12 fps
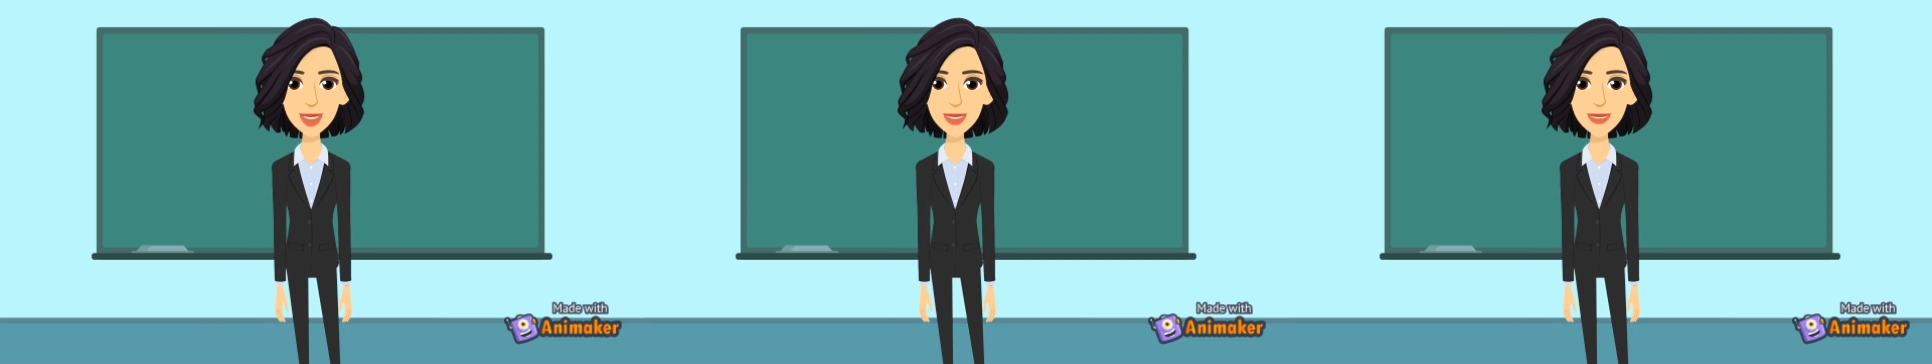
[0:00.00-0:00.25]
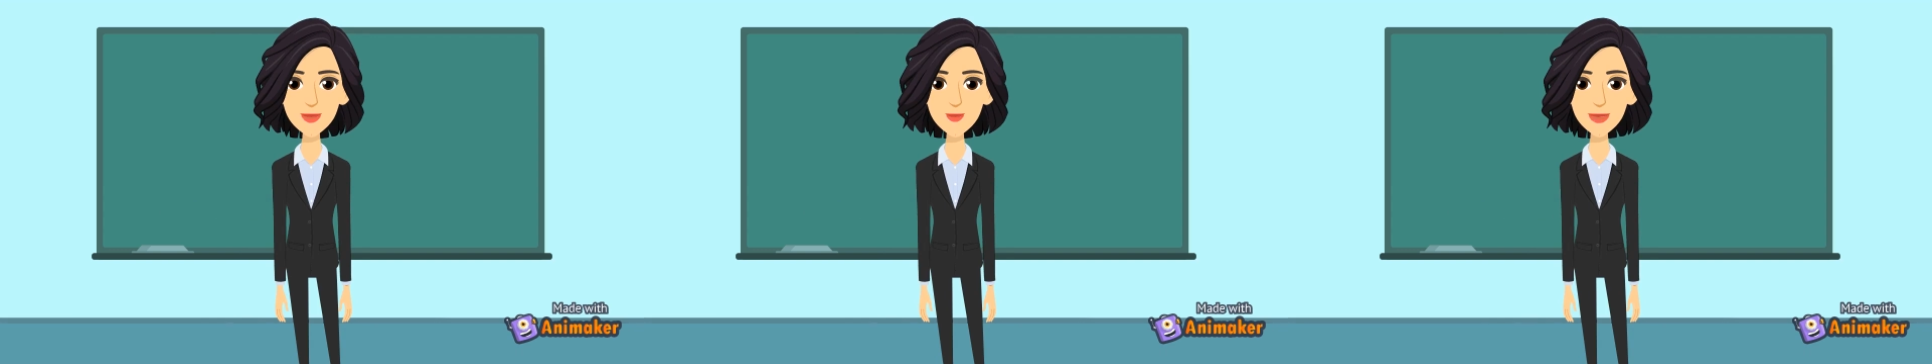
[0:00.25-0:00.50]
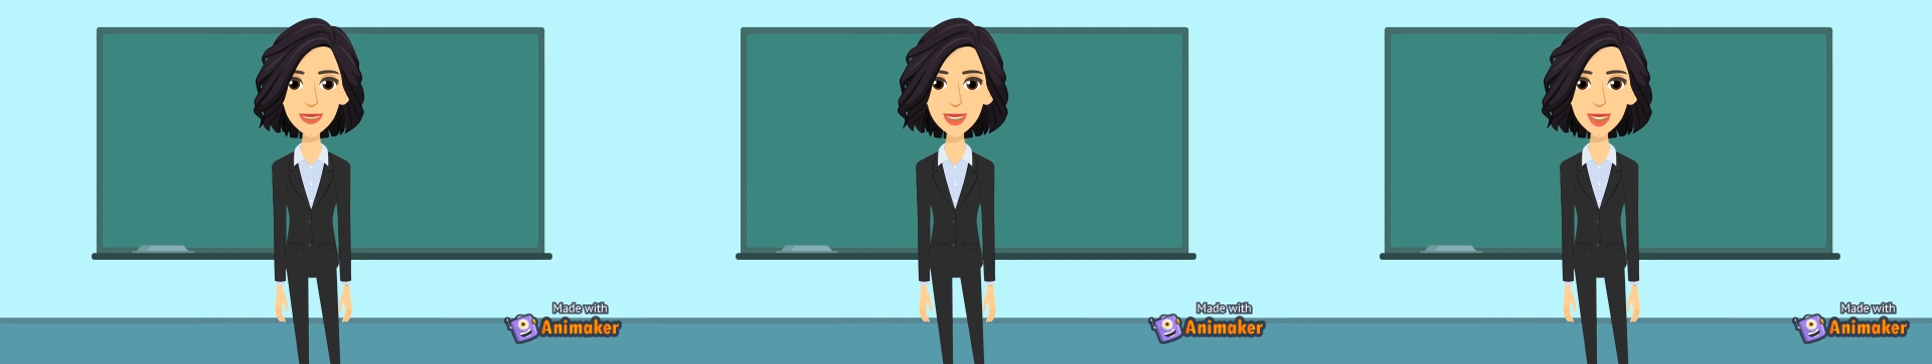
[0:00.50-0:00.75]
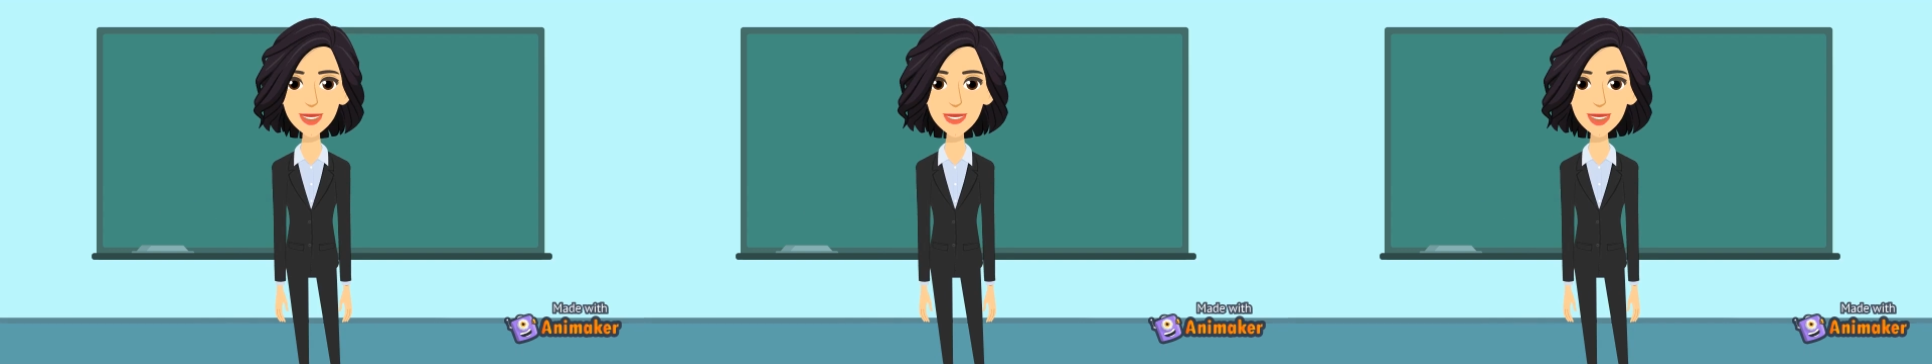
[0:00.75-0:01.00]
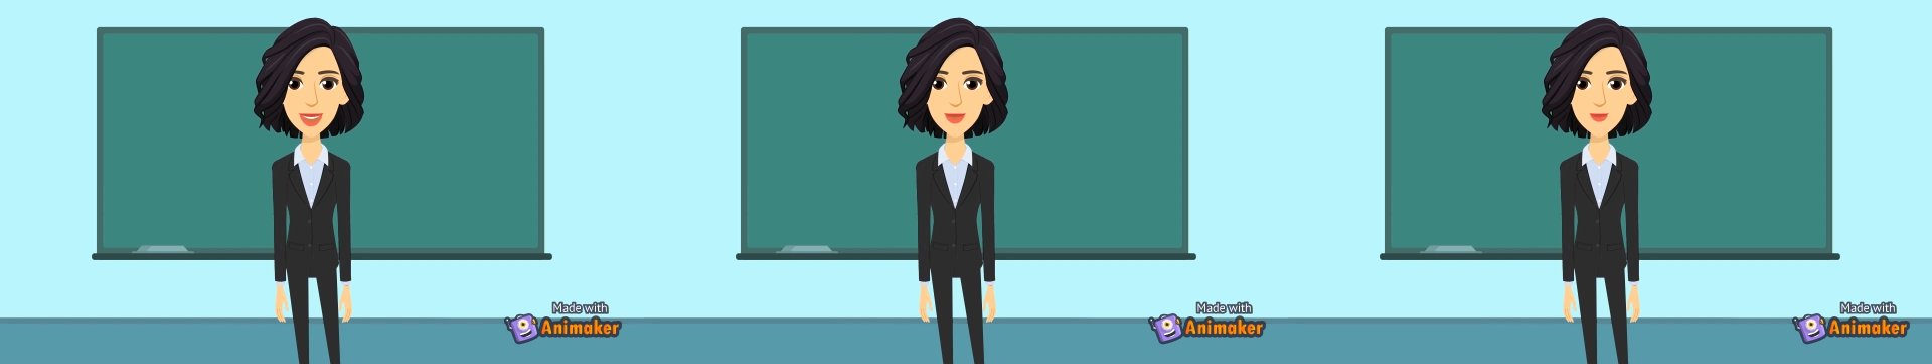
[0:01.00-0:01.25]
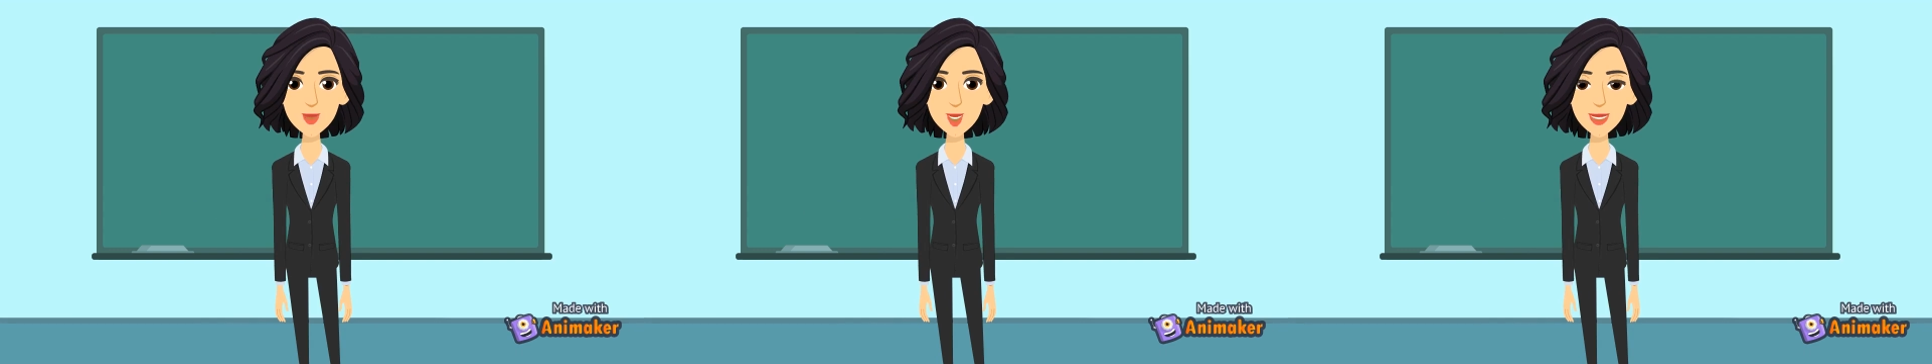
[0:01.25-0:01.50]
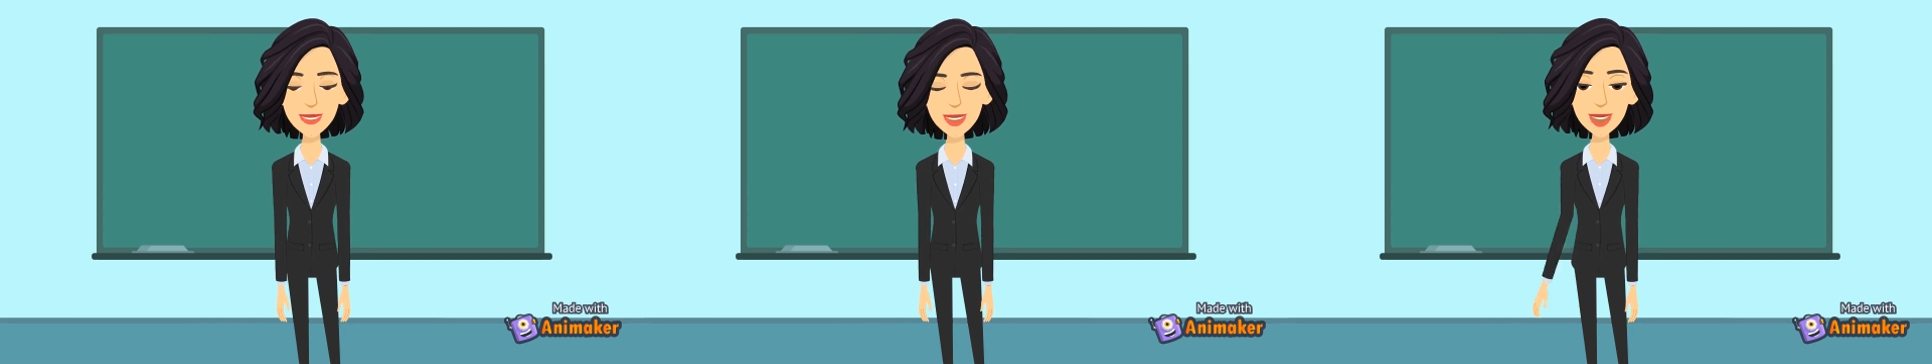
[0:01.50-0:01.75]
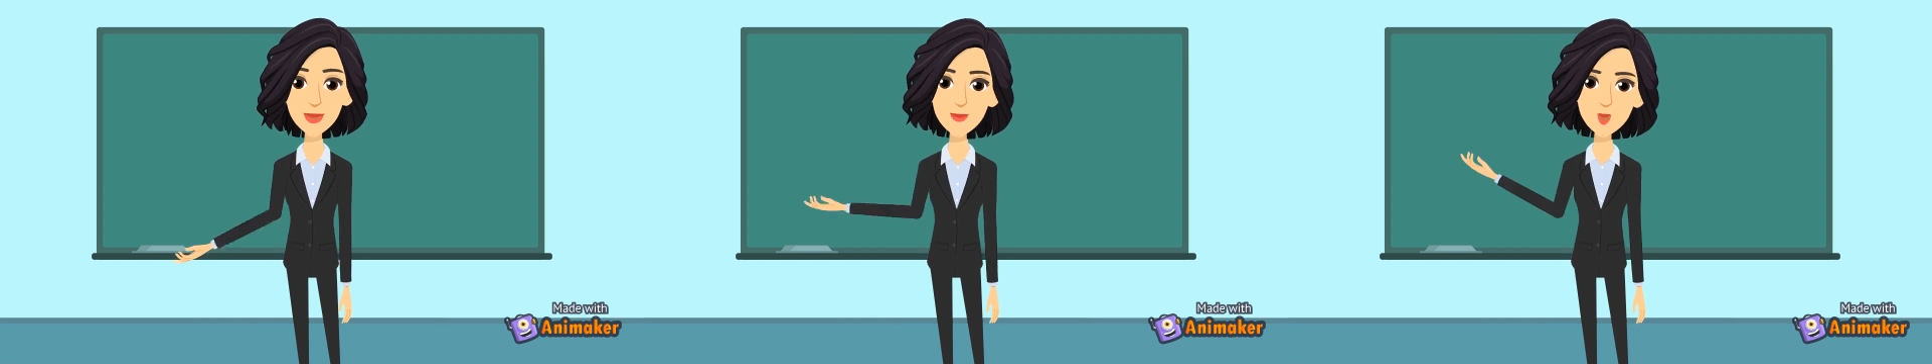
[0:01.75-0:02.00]
but the percentage to get worse
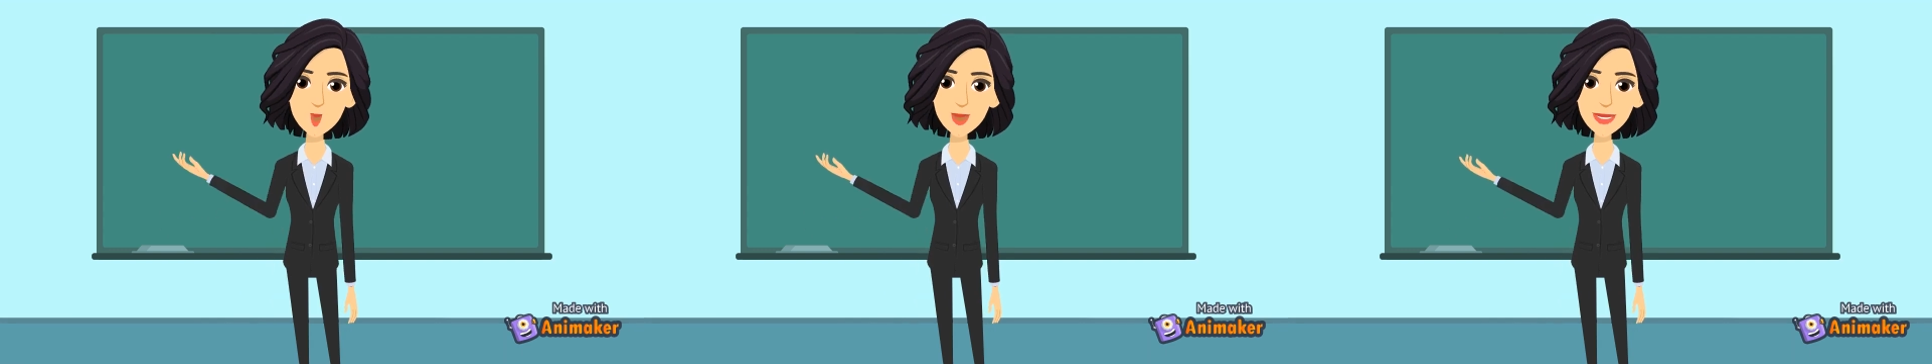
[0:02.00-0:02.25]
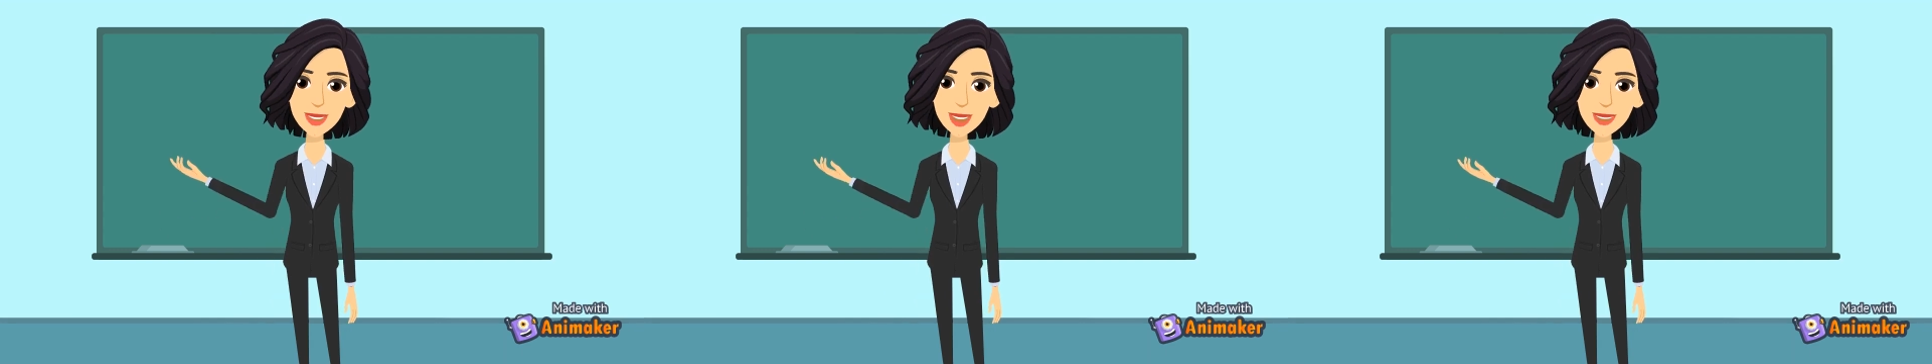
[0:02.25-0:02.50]
is low